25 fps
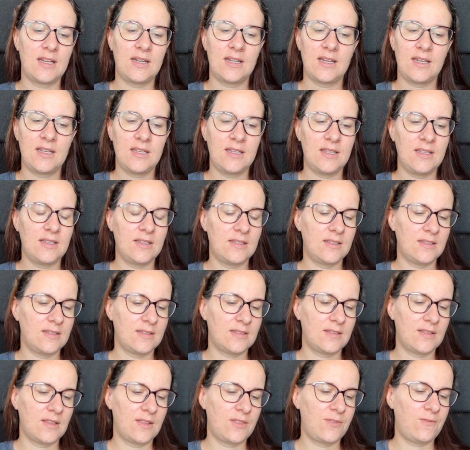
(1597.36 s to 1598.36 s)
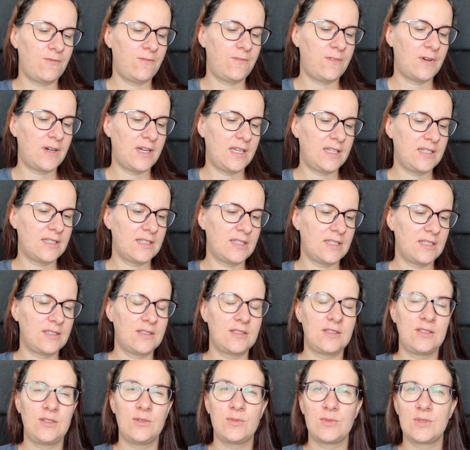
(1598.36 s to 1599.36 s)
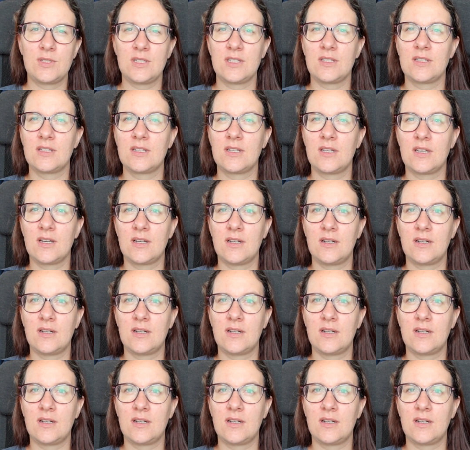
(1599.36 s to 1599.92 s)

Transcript: I find that using